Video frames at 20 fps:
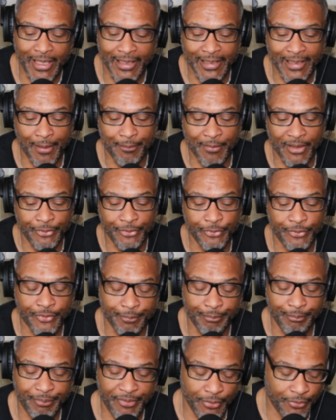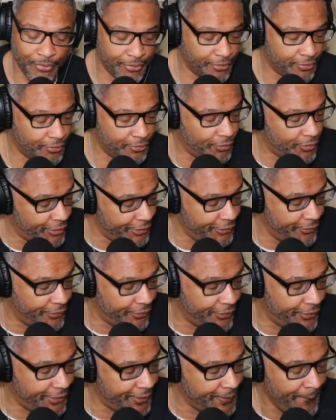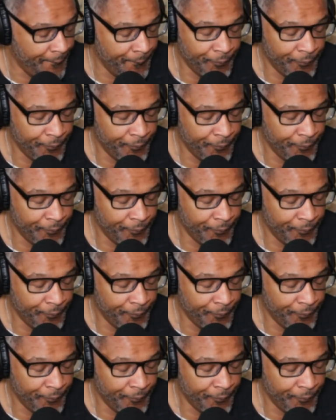I got my new computer going on,